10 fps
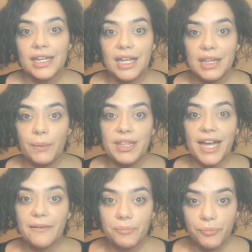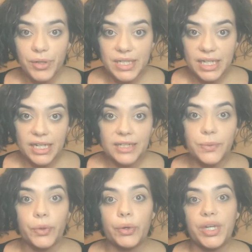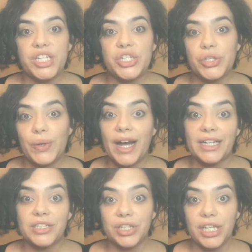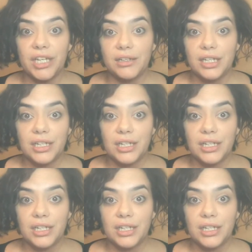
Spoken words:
And then with that percentage, we're going to actually